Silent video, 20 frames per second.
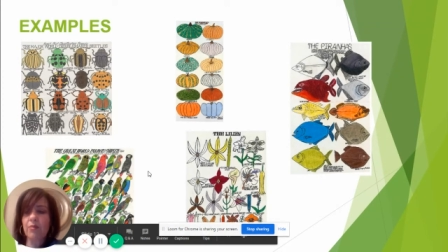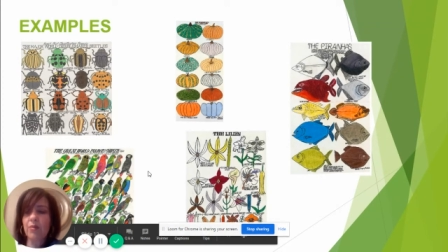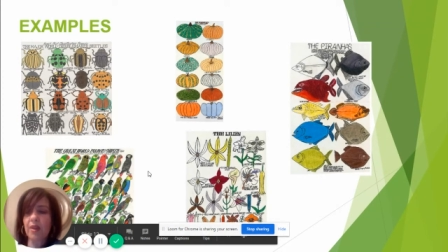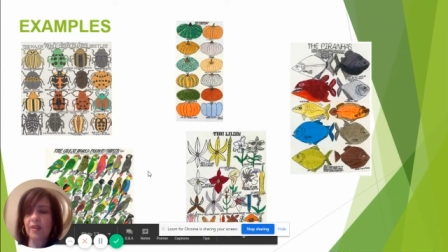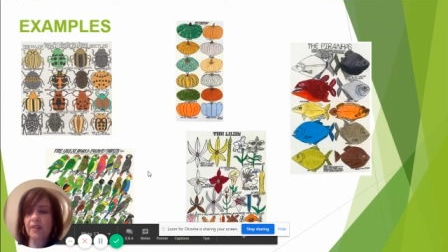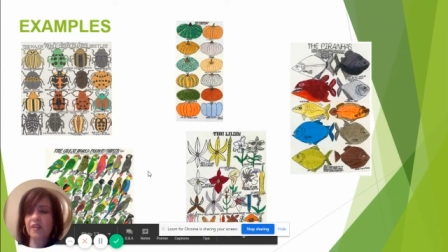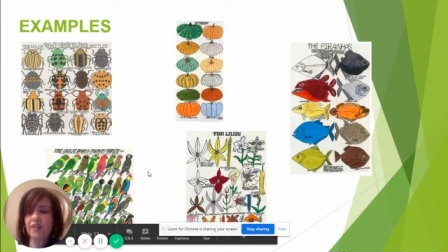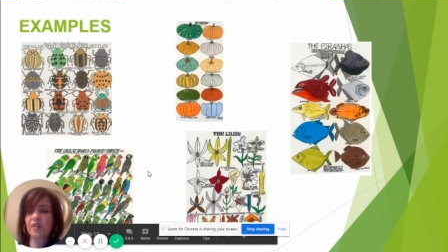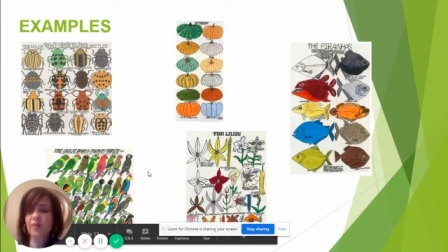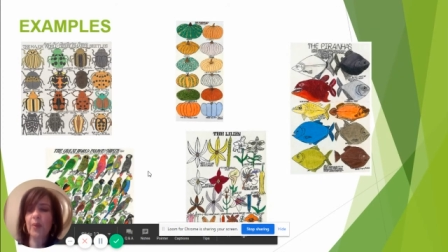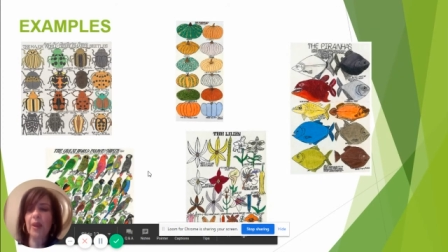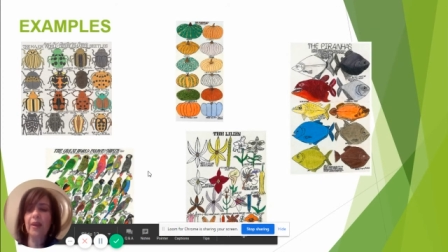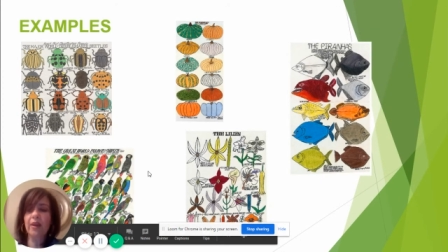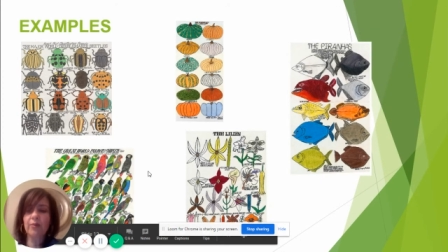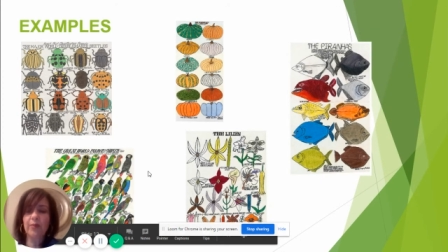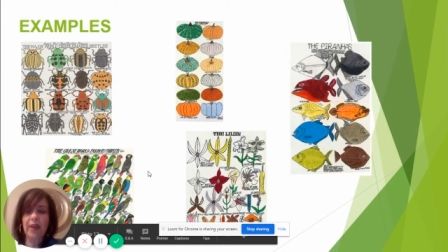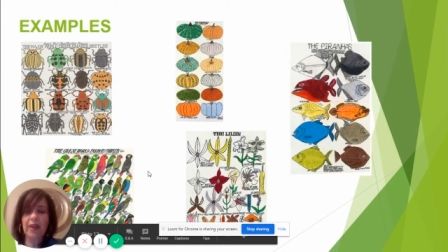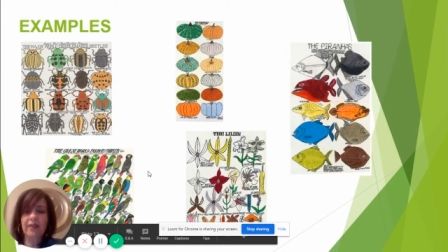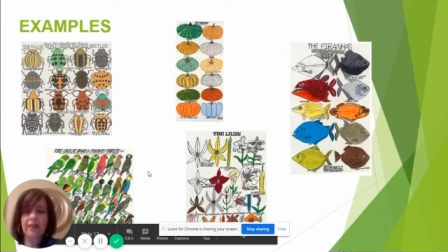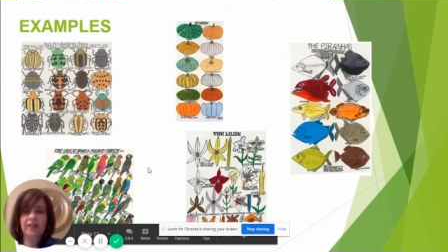
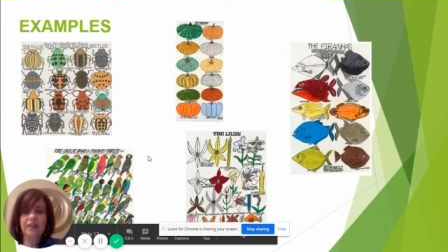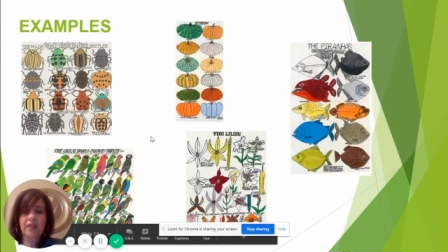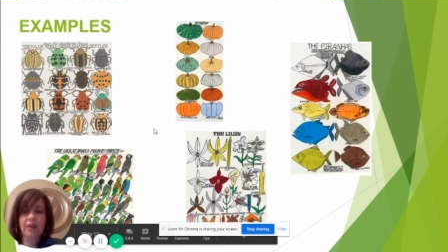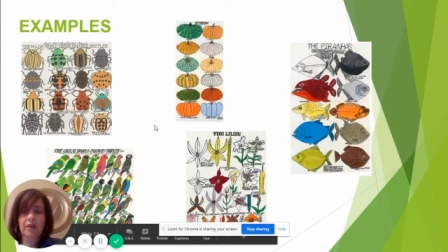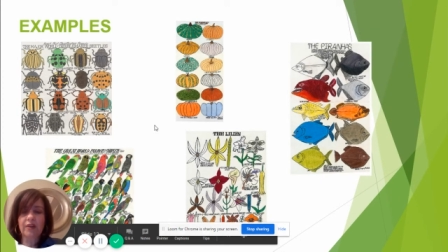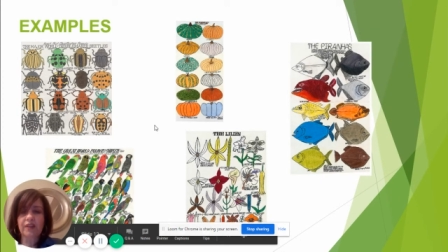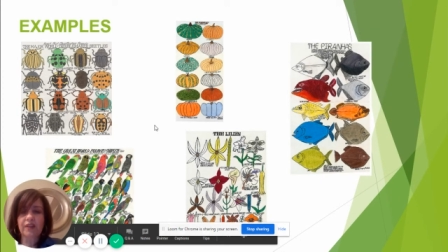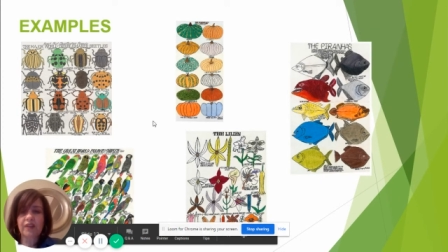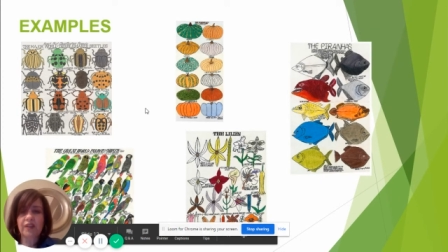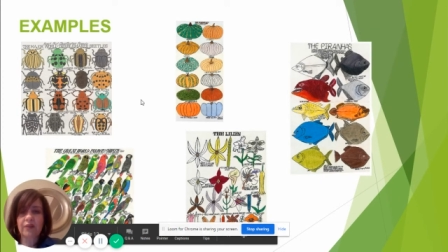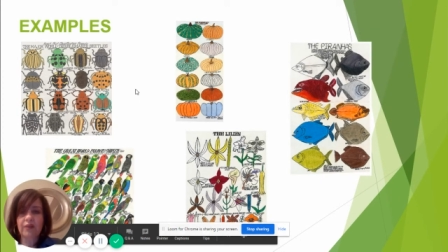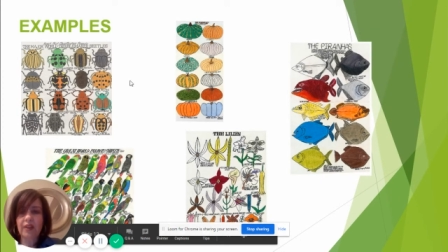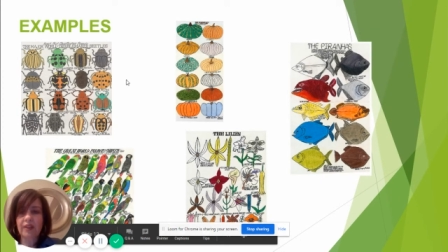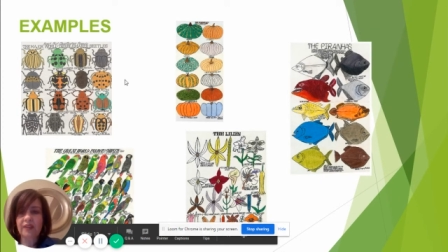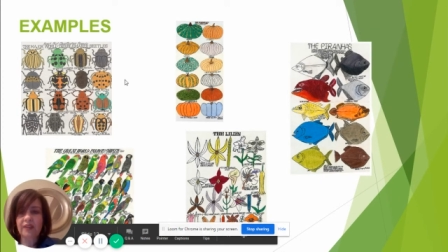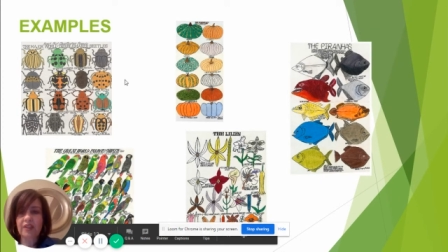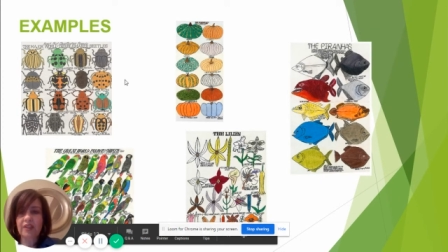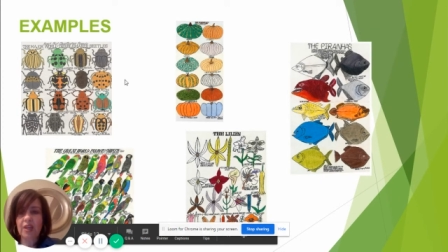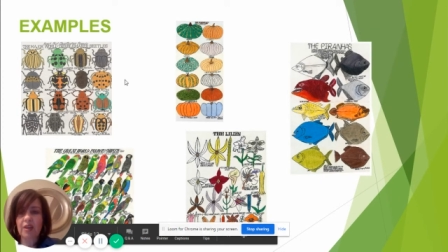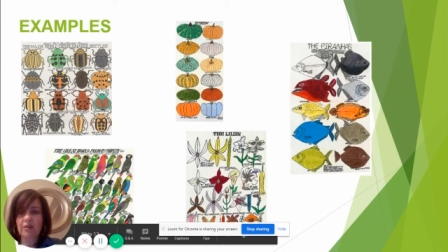inspired by this artist. So
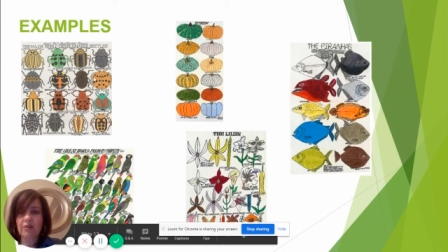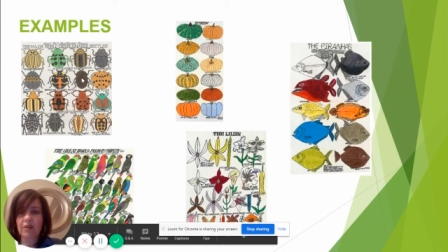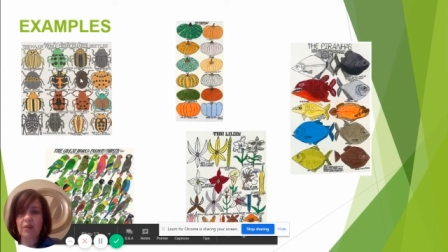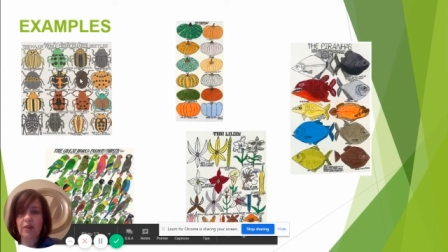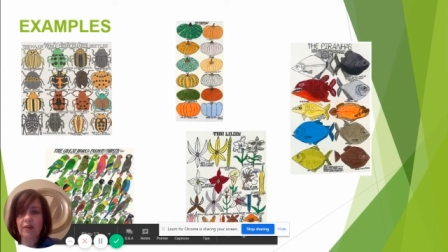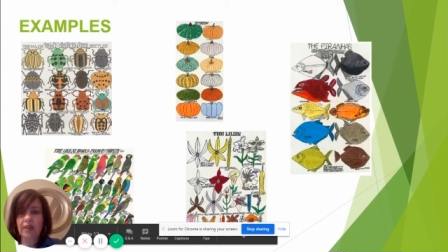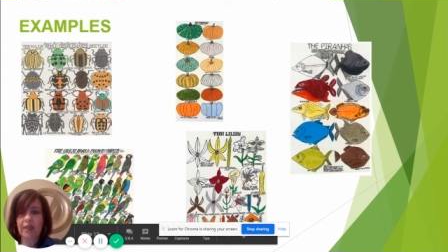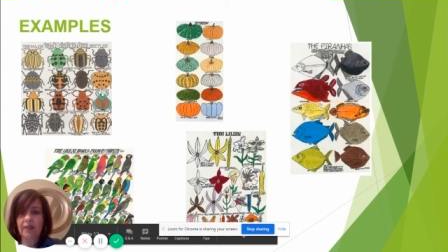let's take a look.